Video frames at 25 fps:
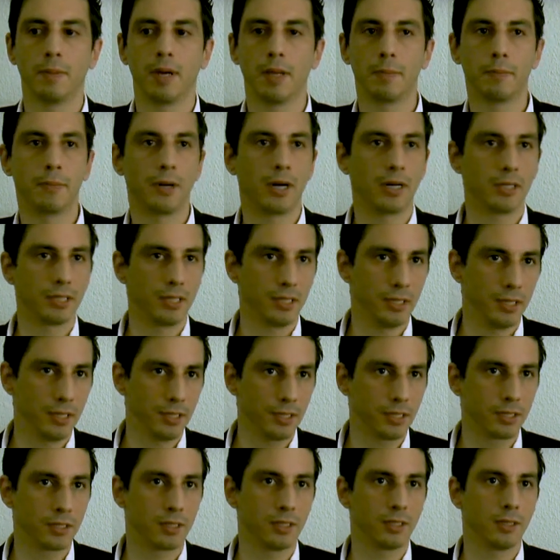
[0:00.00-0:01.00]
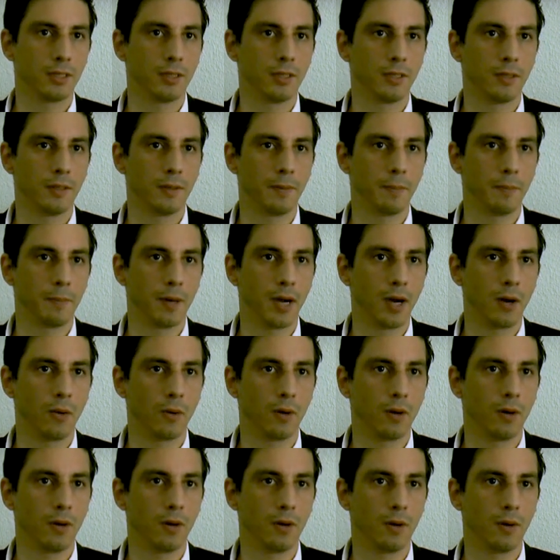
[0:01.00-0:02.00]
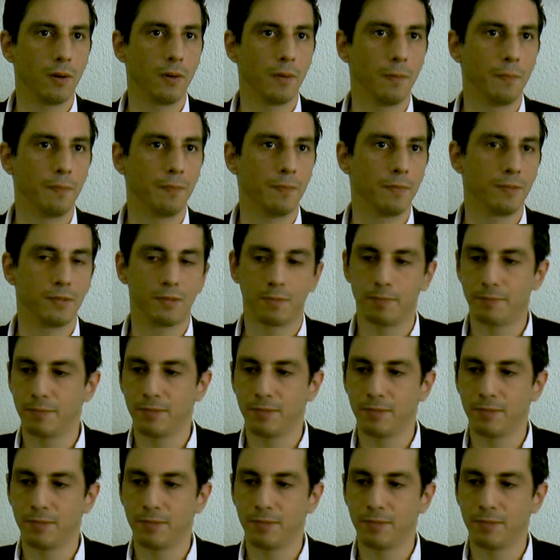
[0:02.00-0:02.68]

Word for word: bipartidist uh, power, um,